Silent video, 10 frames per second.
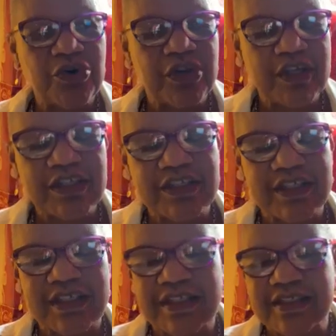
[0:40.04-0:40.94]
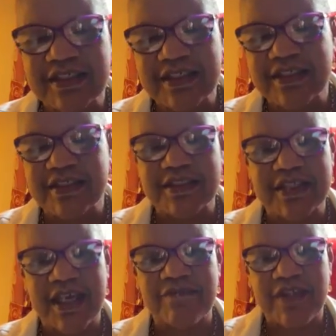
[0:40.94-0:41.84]
going to
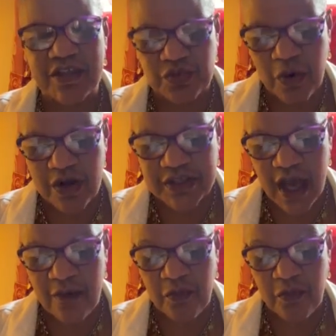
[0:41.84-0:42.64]
give these words of